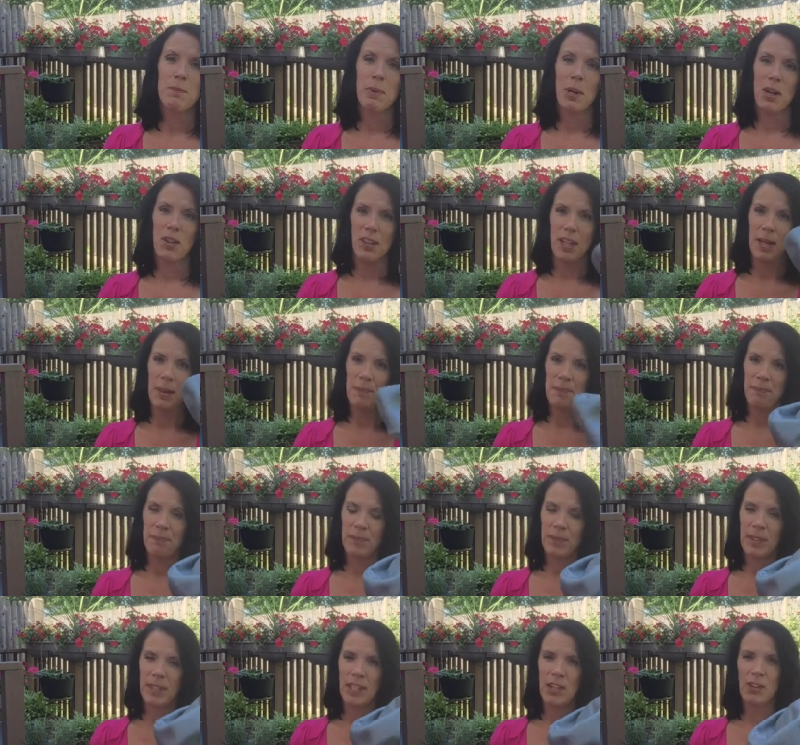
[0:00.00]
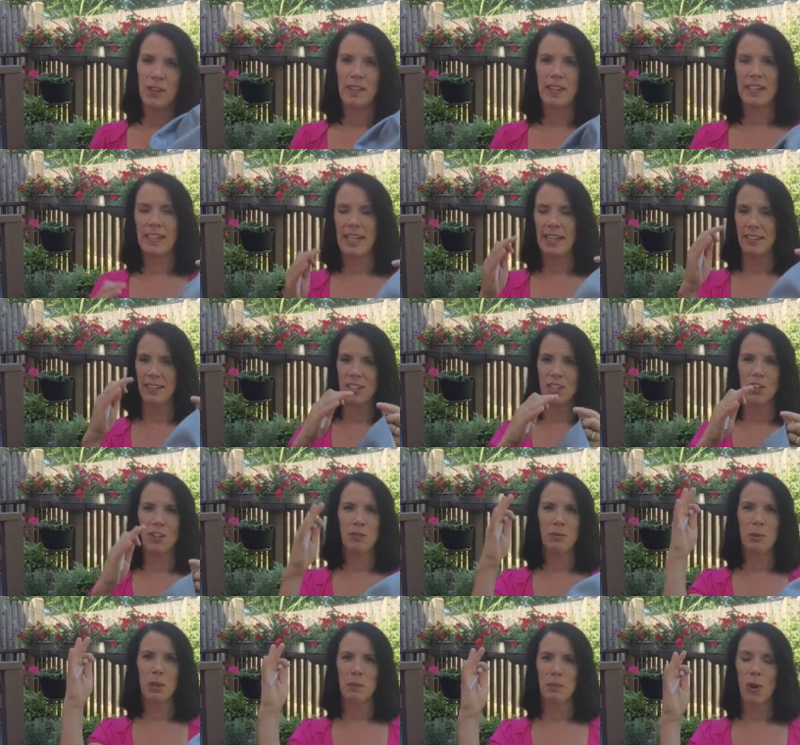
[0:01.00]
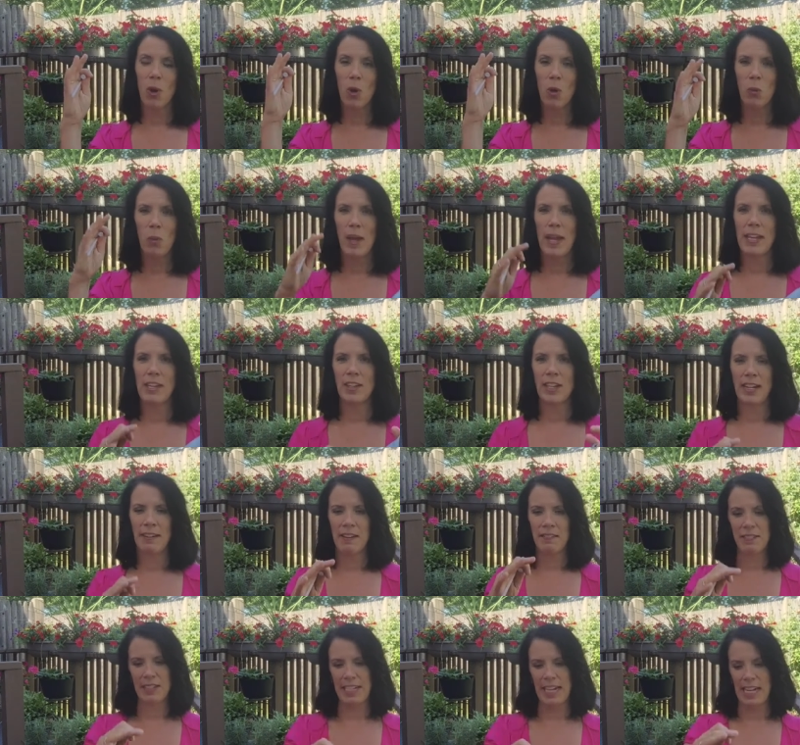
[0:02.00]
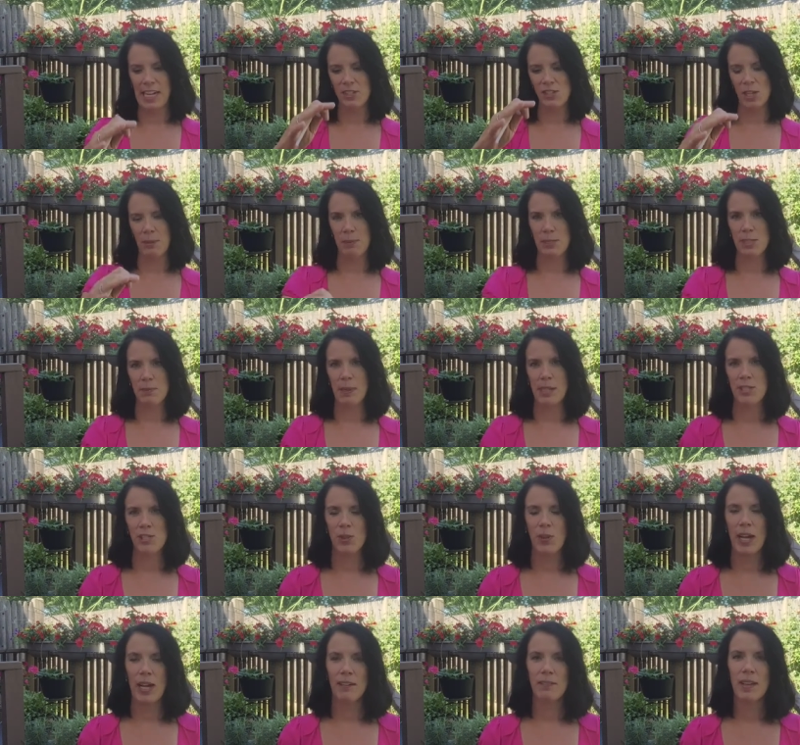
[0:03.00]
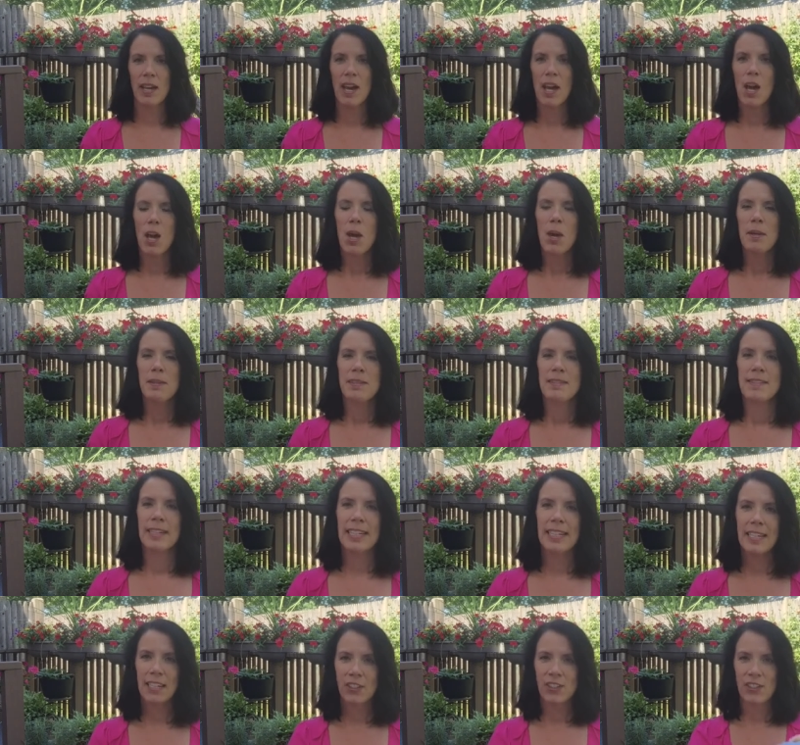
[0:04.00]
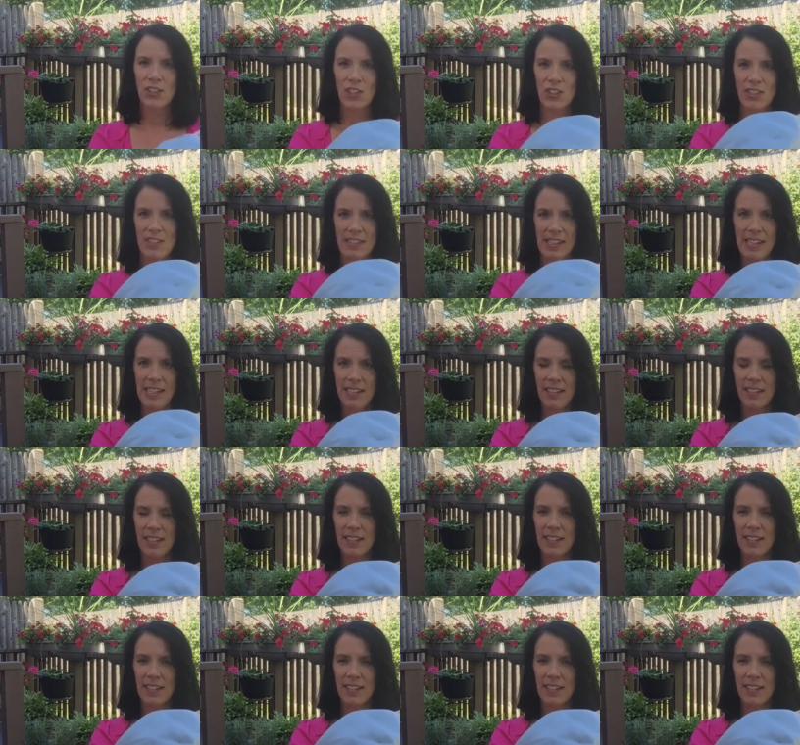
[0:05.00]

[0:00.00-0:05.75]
ball up, and again, you don't have to blow up the whole way, you kind of have to gauge how much space you have. Stick it under your seat,